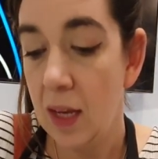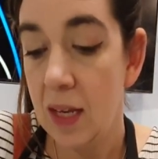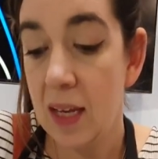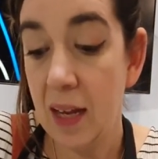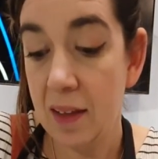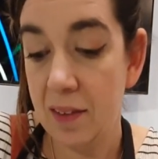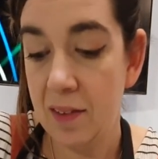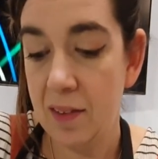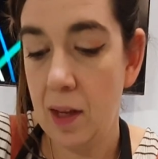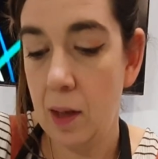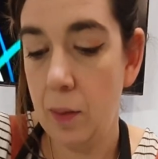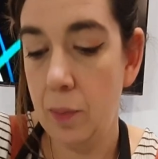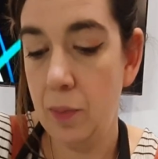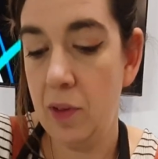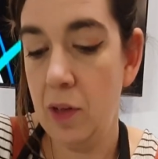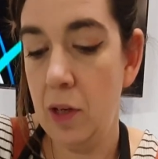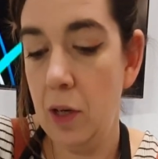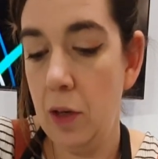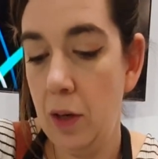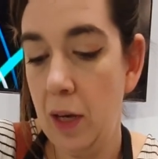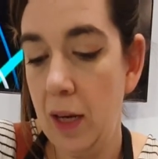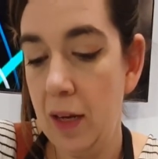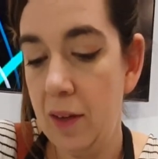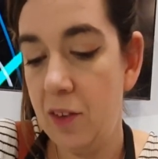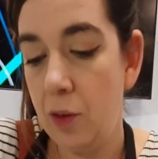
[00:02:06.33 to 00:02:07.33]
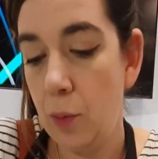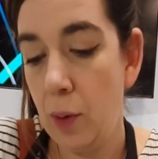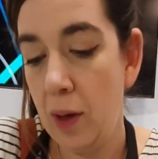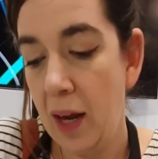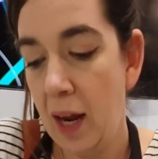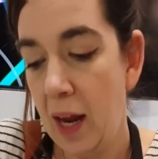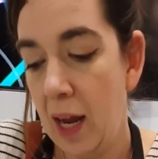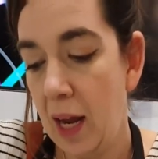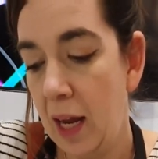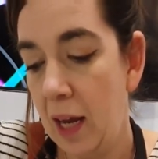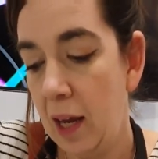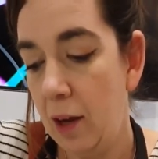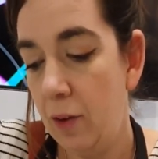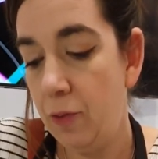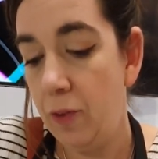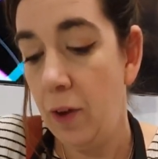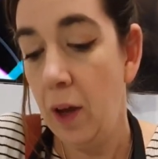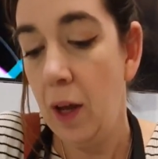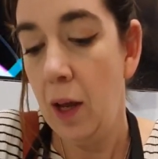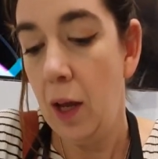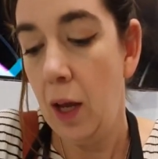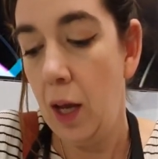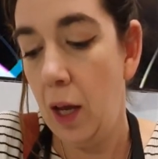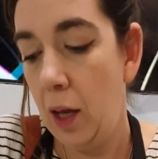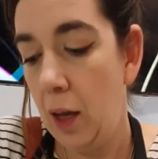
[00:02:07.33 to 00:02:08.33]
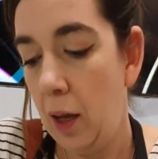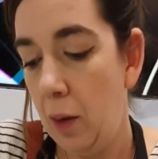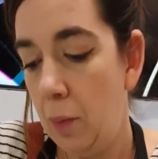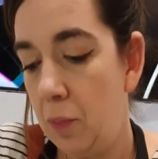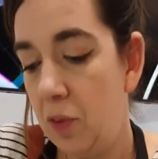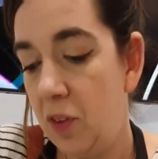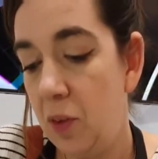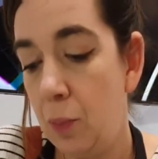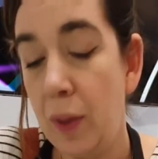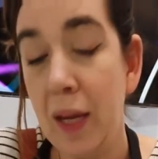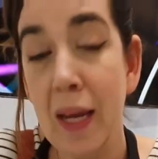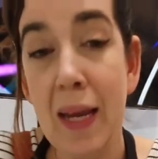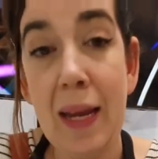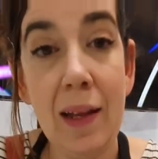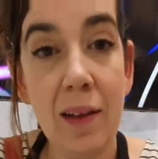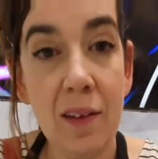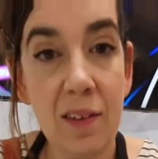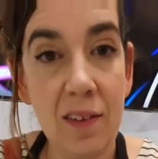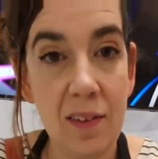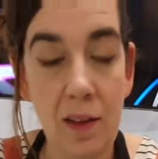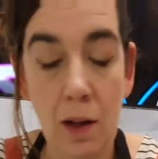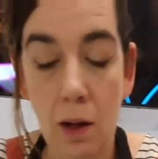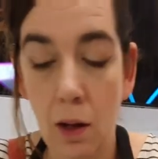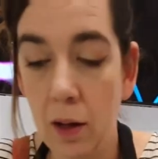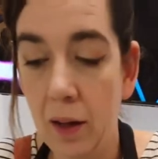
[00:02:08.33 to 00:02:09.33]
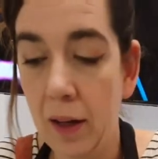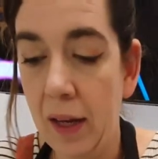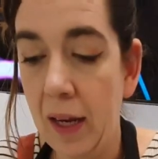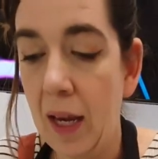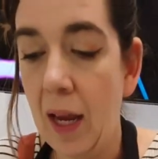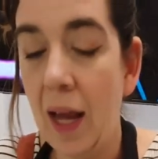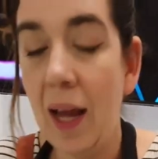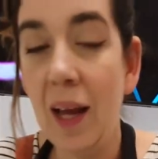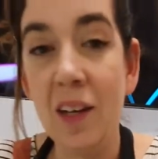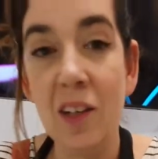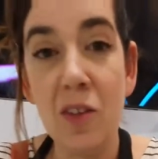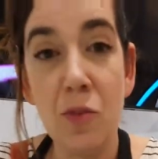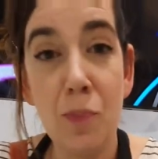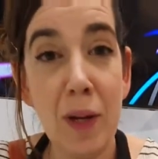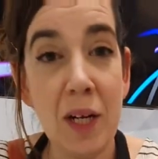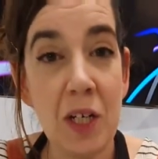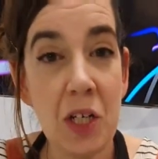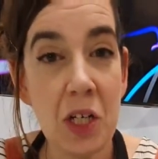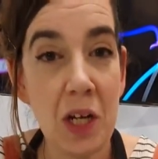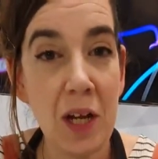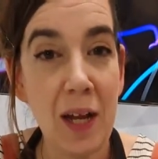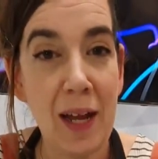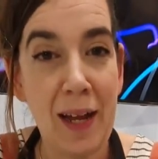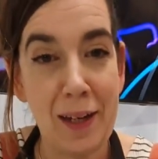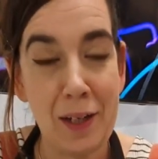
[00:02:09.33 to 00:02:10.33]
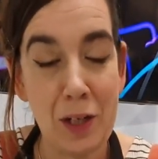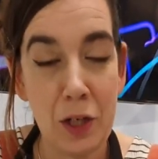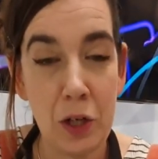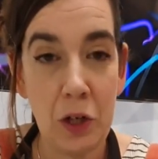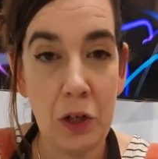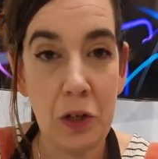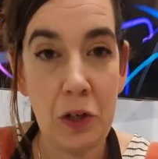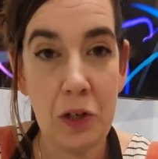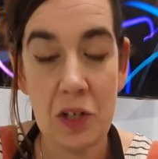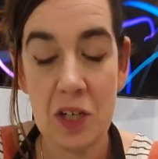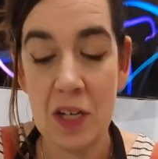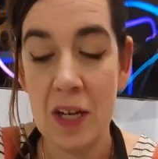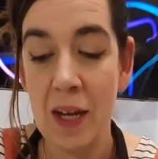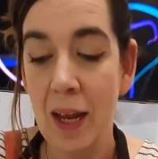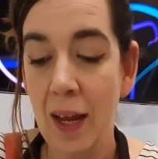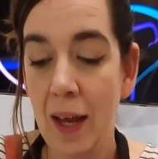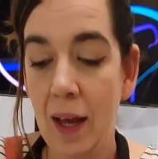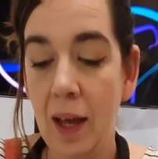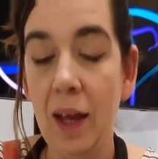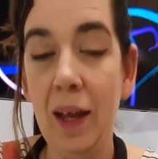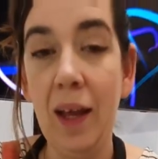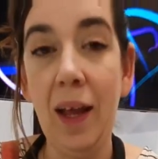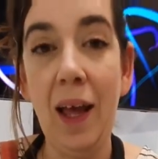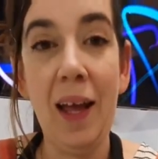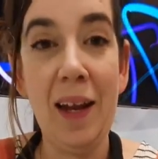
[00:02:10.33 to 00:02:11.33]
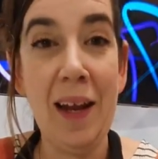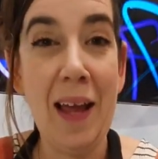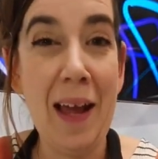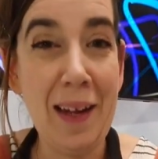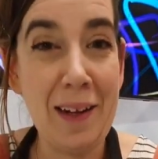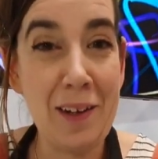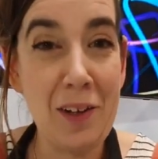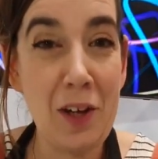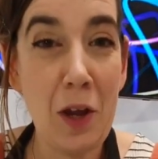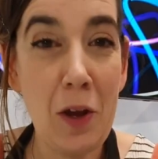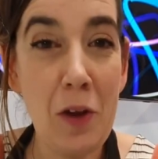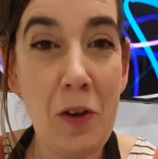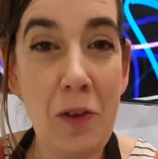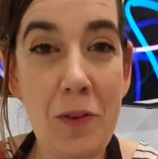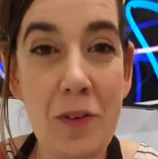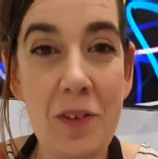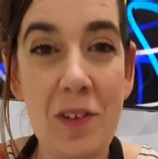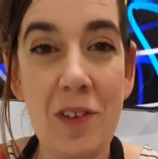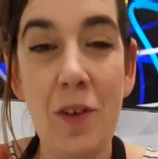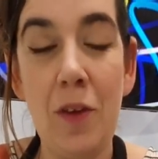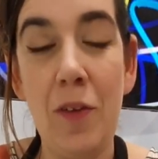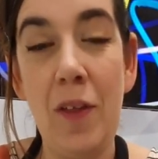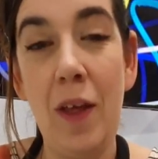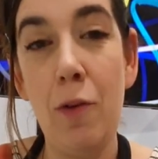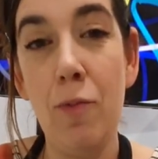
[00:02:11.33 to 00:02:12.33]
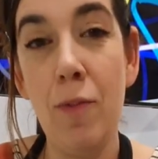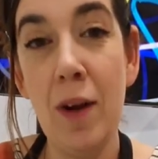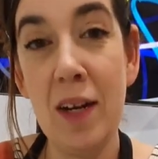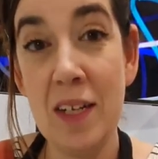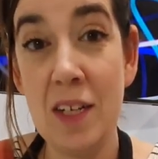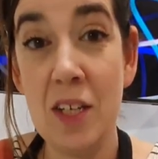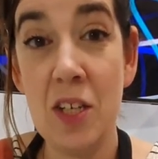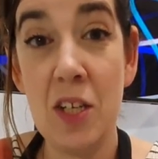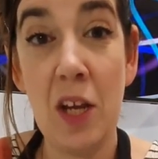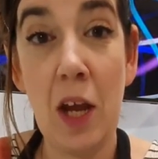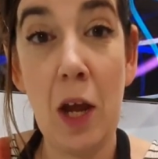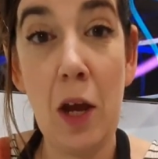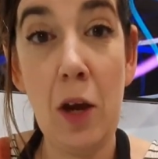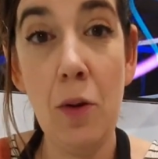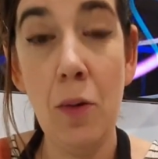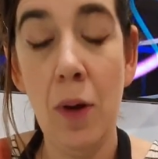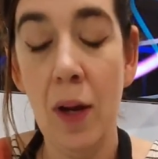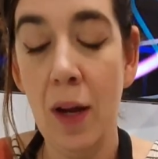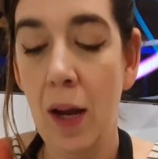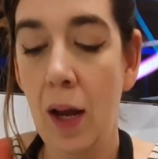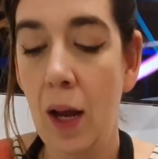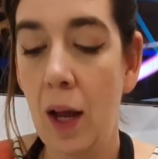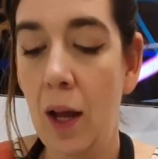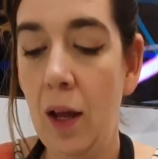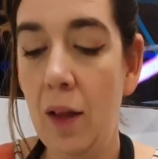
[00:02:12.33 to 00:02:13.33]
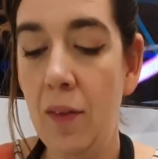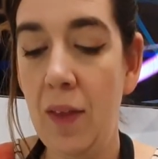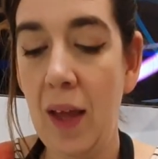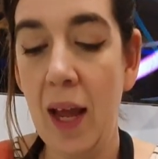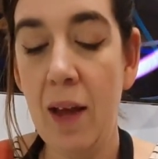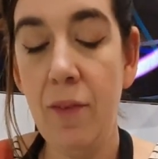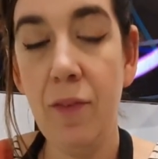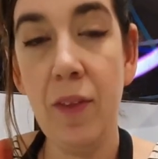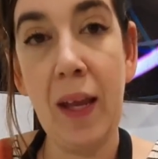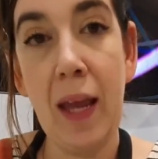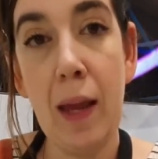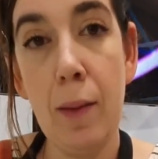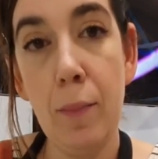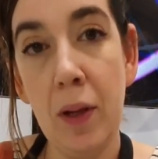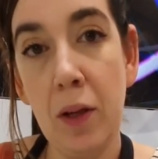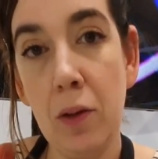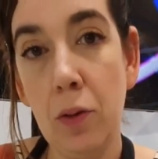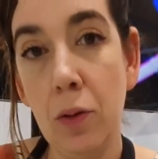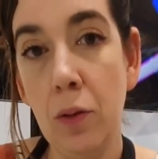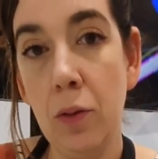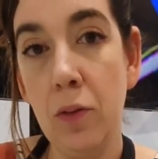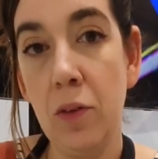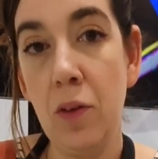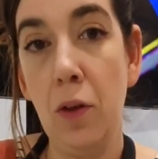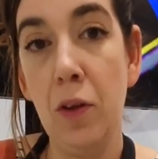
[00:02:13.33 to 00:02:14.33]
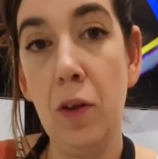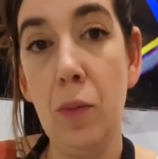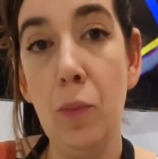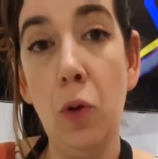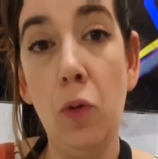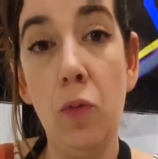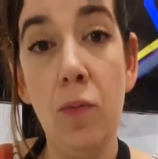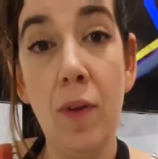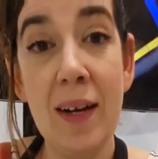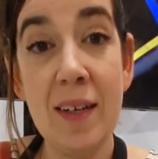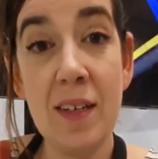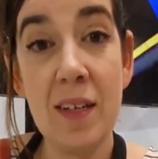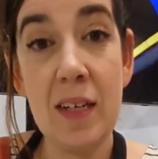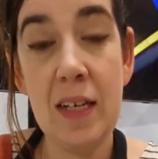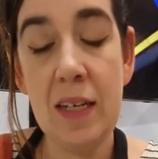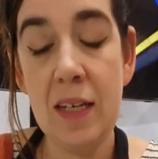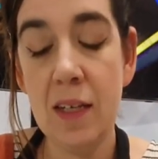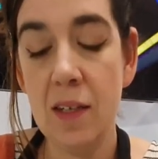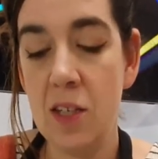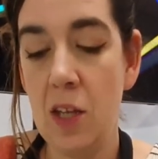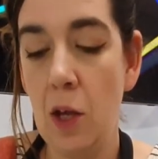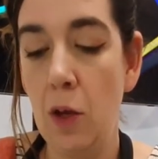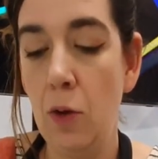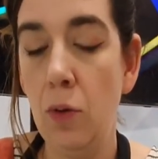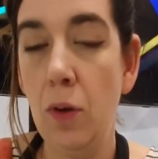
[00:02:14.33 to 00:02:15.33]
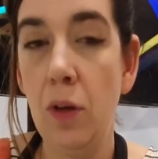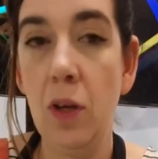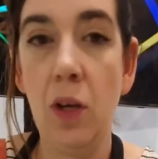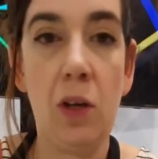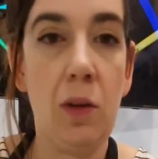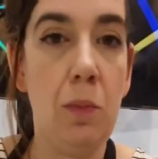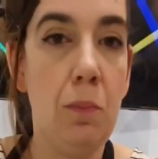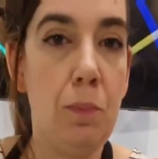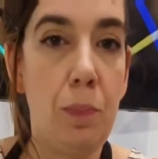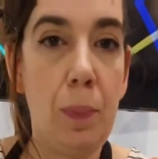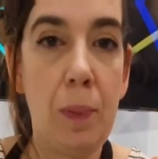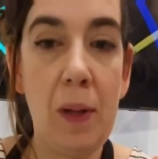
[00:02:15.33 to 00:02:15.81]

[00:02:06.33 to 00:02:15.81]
Yes, absolutely. So I have some kits that I hand measure, hand cut and hand coat, so they're ready to go. They have the chemicals on them already, so you can